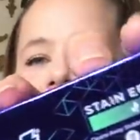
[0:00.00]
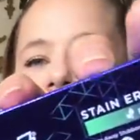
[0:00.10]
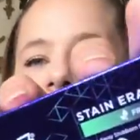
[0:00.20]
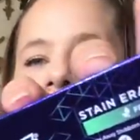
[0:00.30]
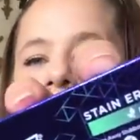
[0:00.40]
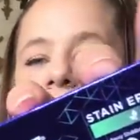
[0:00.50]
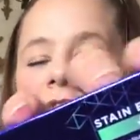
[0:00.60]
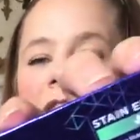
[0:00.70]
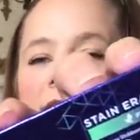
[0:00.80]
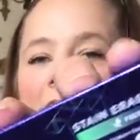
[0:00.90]
Y'all, I love
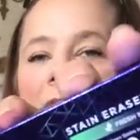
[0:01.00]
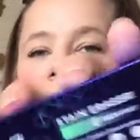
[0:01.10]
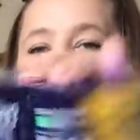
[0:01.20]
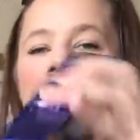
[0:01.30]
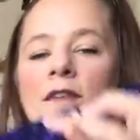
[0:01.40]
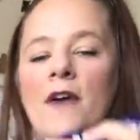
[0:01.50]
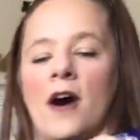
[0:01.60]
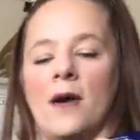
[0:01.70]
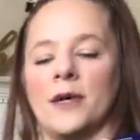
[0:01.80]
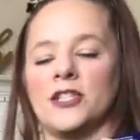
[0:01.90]
these types of
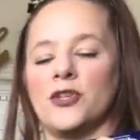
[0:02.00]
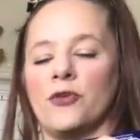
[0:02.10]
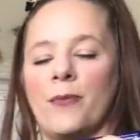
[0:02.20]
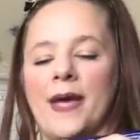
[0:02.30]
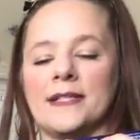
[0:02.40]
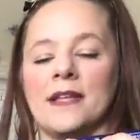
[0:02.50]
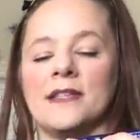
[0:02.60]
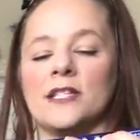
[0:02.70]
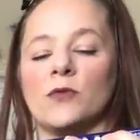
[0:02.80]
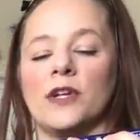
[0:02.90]
toothpaste. And
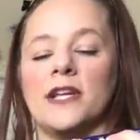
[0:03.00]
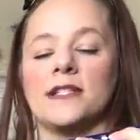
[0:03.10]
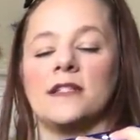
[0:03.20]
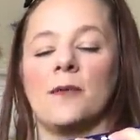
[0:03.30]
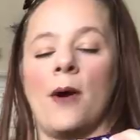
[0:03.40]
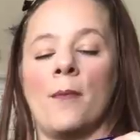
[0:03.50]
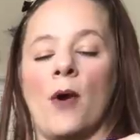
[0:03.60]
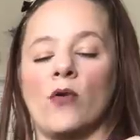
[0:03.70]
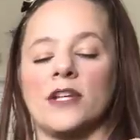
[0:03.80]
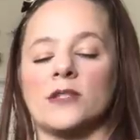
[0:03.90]
this one is a
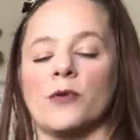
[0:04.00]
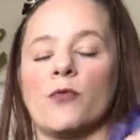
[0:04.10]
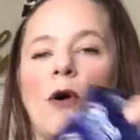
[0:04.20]
bonus with